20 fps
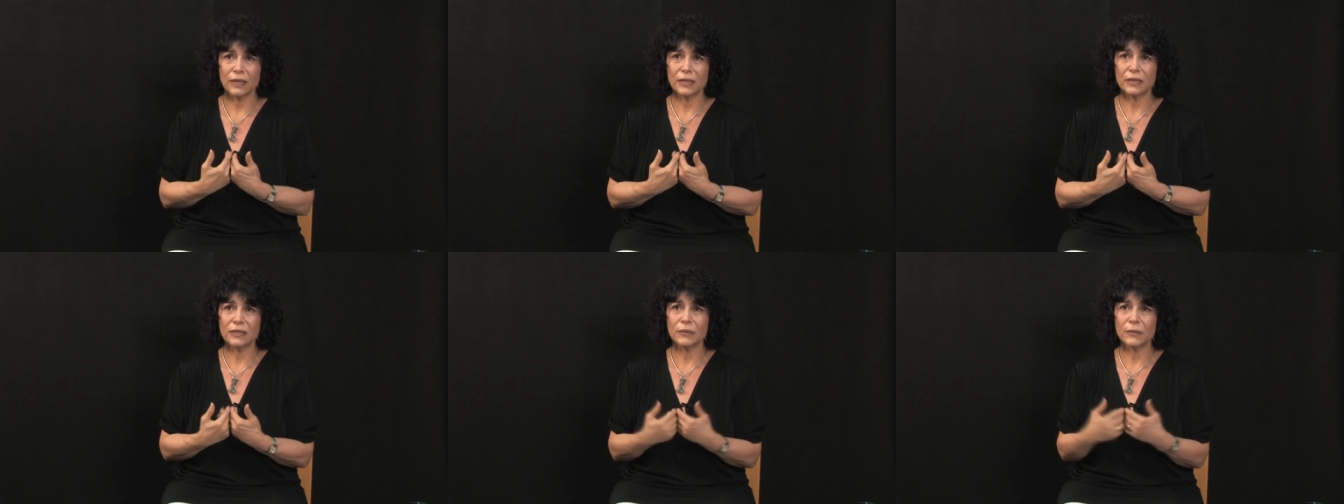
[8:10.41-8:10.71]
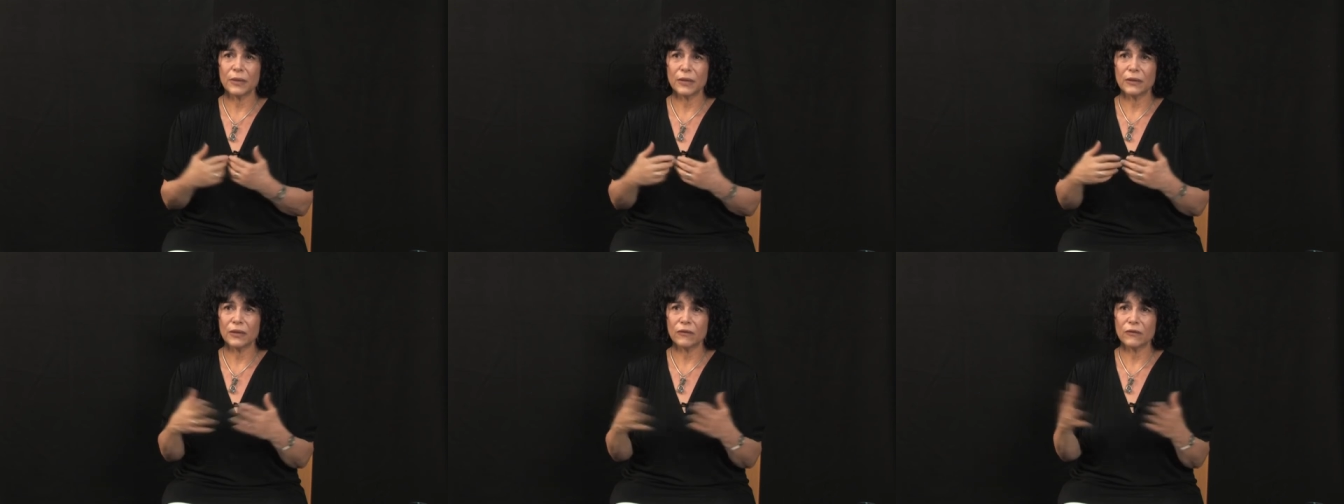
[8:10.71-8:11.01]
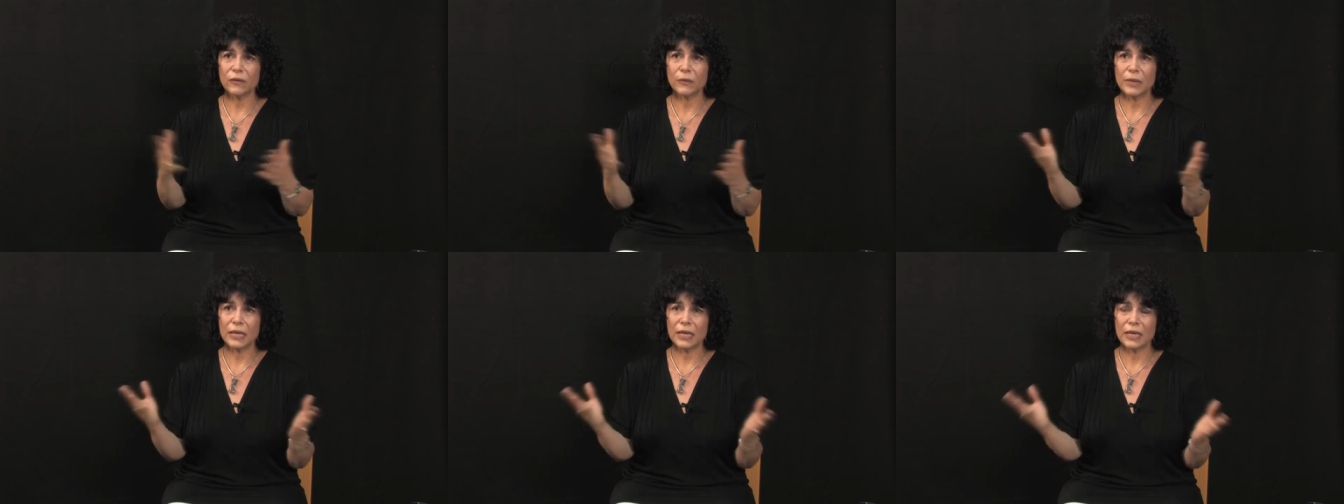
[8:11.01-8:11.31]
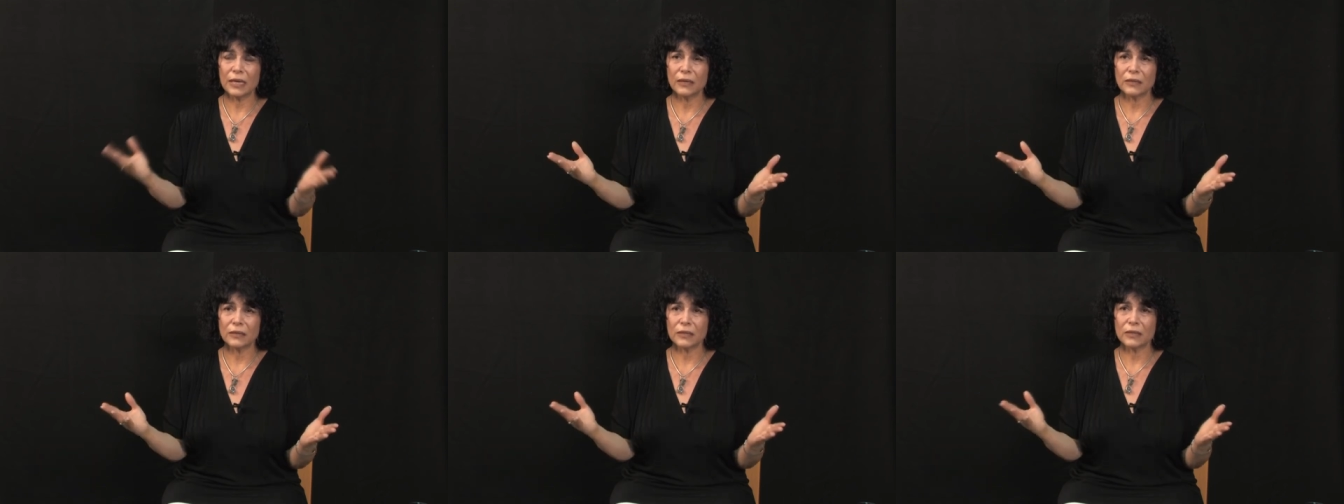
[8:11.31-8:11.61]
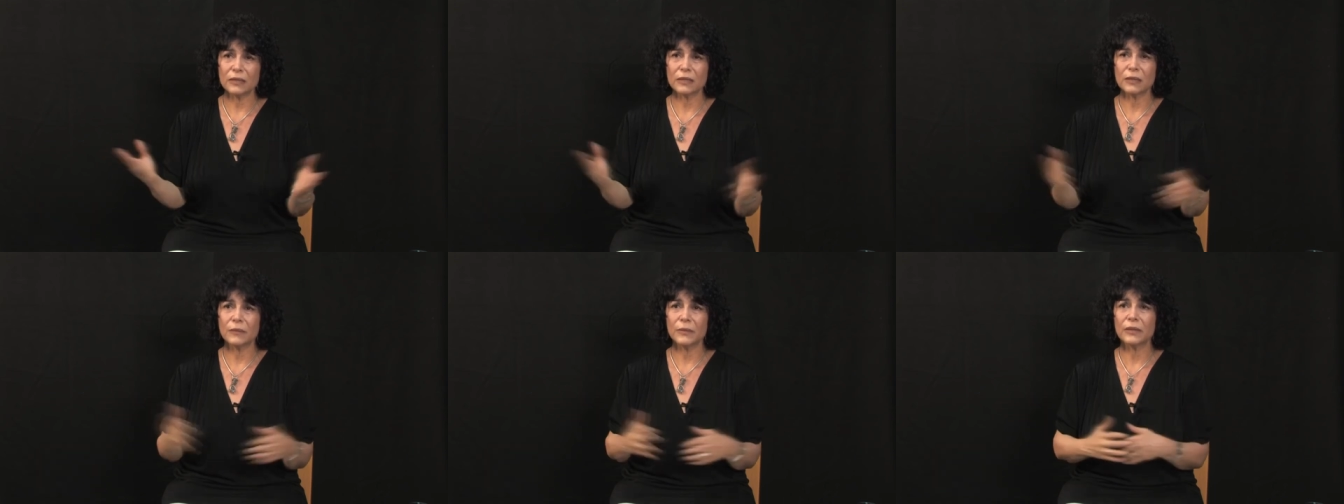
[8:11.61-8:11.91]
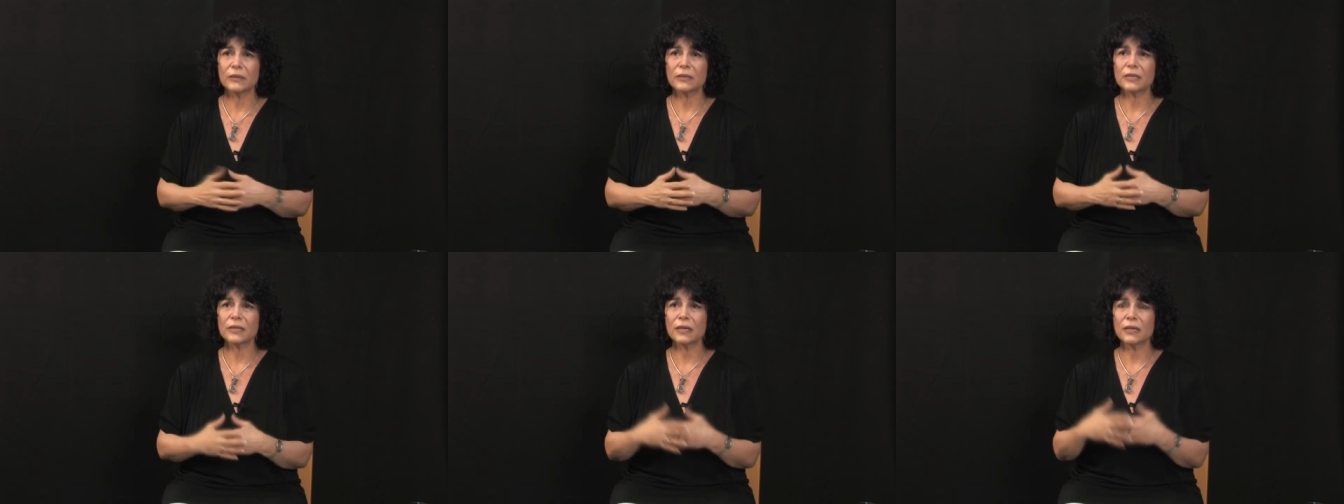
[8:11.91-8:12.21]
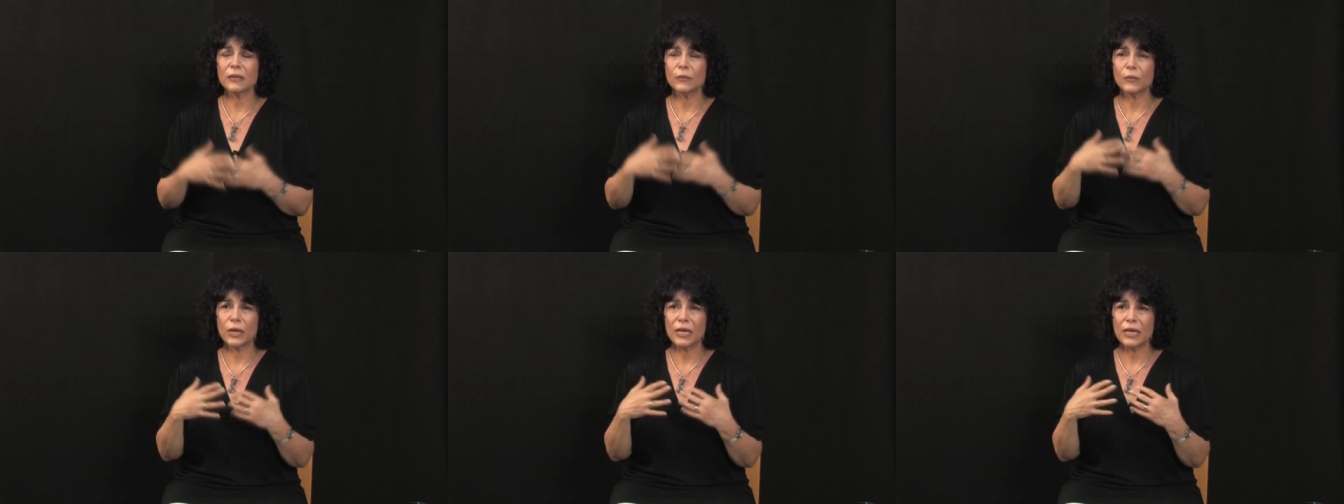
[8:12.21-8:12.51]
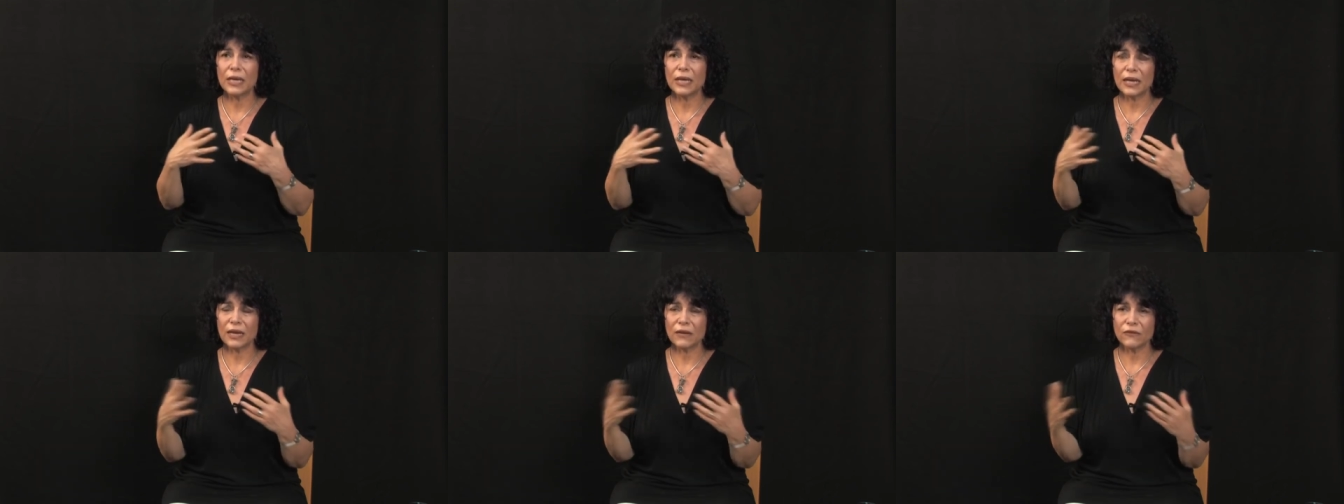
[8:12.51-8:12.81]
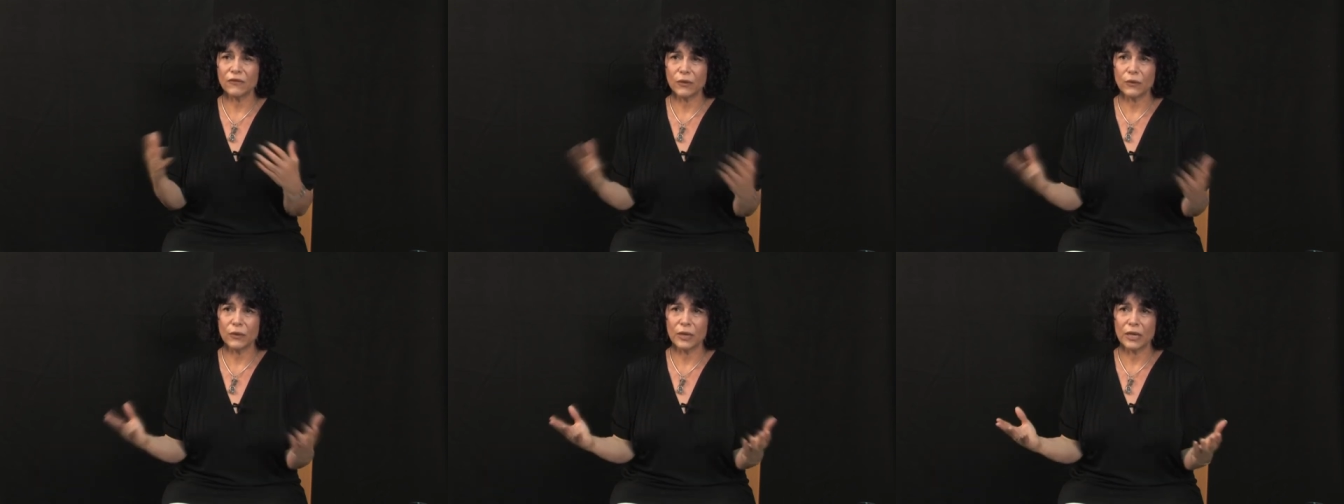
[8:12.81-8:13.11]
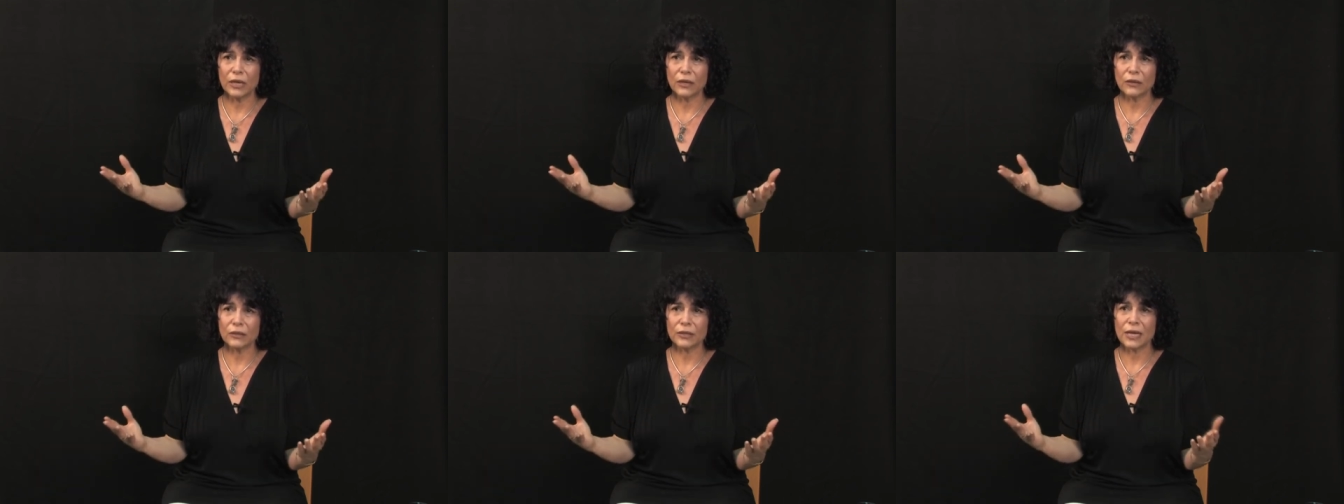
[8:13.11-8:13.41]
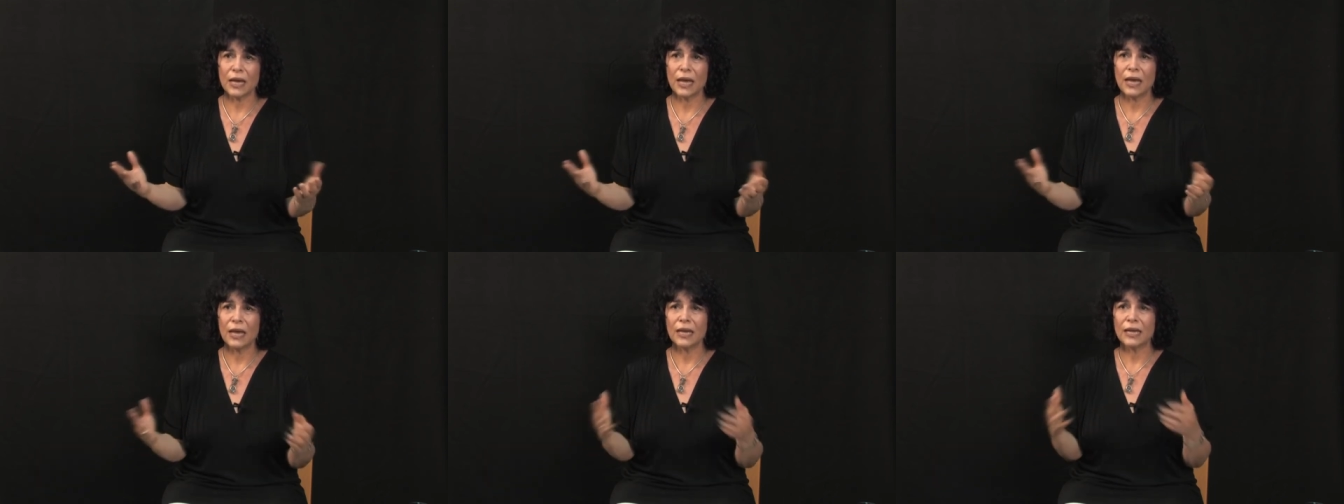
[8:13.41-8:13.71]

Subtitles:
It's about everybody else. It's about celebrating everyone else